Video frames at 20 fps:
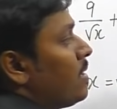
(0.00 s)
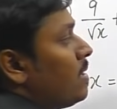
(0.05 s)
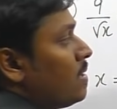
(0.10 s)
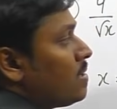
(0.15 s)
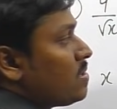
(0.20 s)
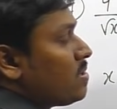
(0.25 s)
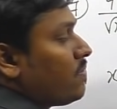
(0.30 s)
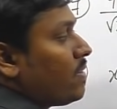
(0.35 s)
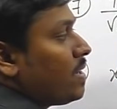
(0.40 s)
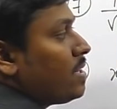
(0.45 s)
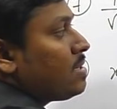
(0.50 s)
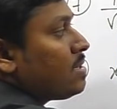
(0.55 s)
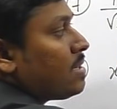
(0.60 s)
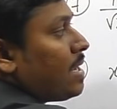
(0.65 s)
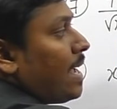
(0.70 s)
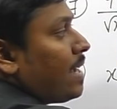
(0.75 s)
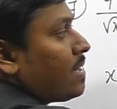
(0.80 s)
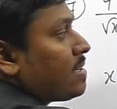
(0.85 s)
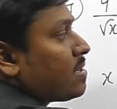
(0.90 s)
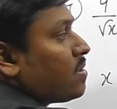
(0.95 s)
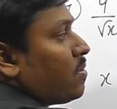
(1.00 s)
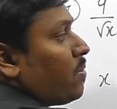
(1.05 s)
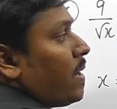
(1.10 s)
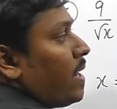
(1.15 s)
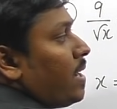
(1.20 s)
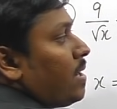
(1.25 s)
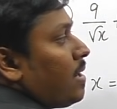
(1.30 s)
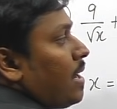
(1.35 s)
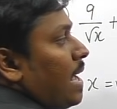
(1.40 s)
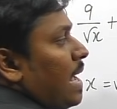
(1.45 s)
So friends, x
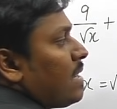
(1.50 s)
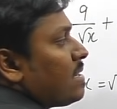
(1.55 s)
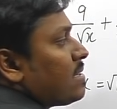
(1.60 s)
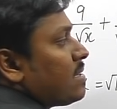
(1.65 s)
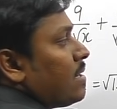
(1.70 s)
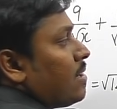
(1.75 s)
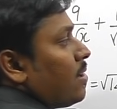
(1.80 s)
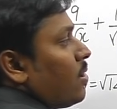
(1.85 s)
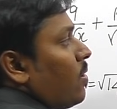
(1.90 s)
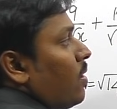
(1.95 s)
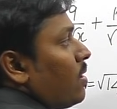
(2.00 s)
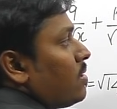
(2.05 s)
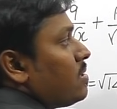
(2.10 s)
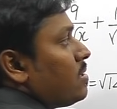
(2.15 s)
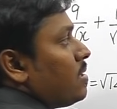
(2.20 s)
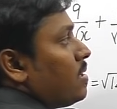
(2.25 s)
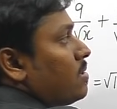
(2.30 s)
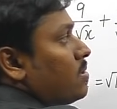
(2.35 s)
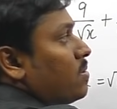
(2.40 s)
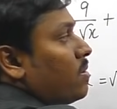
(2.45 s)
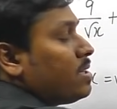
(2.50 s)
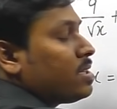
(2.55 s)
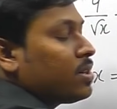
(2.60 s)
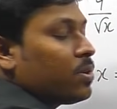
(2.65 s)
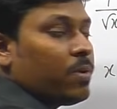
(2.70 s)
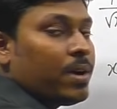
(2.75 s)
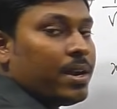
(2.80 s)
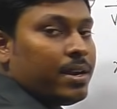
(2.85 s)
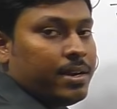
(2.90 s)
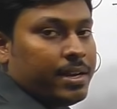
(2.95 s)
square, x and a constant, so it's a
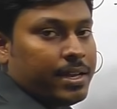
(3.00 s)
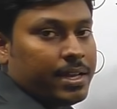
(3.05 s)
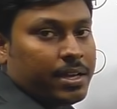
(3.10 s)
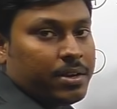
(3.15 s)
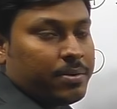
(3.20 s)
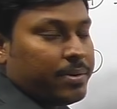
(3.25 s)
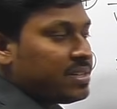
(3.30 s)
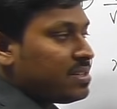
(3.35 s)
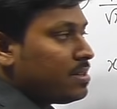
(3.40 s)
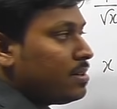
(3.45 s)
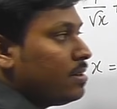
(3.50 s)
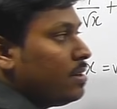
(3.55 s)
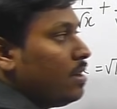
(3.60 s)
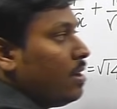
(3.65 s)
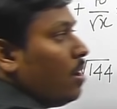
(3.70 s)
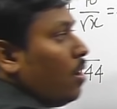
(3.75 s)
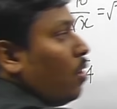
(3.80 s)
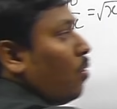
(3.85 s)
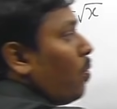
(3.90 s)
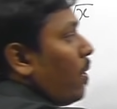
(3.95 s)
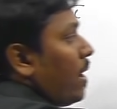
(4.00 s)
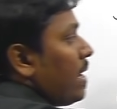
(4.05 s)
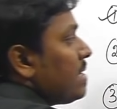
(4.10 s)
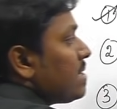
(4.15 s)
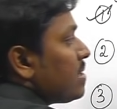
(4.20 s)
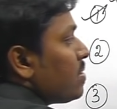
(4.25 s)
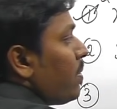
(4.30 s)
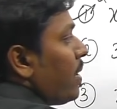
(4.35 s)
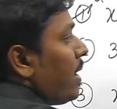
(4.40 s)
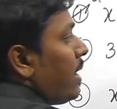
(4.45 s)
quadratic equation. Y
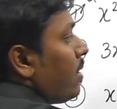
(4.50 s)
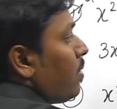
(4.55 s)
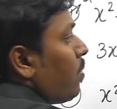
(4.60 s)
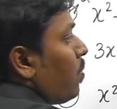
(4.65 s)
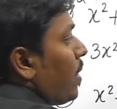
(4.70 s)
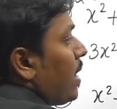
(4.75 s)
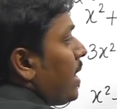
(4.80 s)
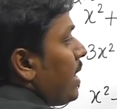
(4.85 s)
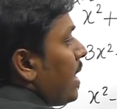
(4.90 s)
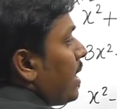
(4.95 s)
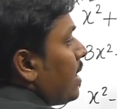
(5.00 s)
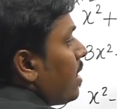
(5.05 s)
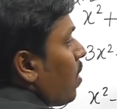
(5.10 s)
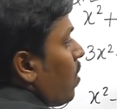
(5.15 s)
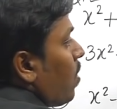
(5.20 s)
square, y and a